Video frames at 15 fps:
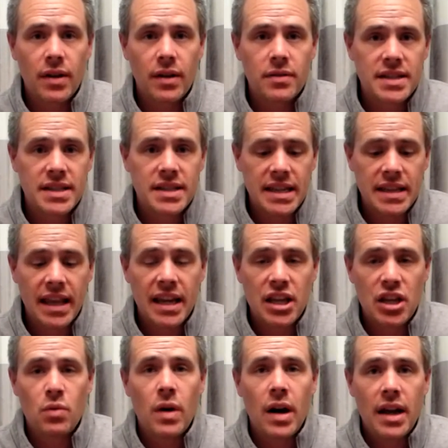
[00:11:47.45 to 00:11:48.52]
seedling
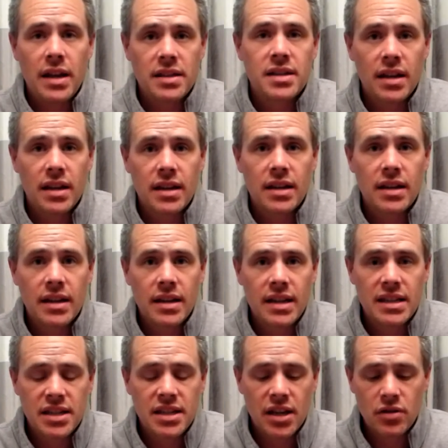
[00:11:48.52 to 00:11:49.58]
you want to
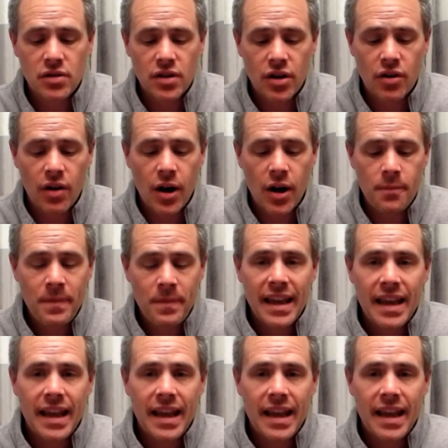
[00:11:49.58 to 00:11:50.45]
continue to grow,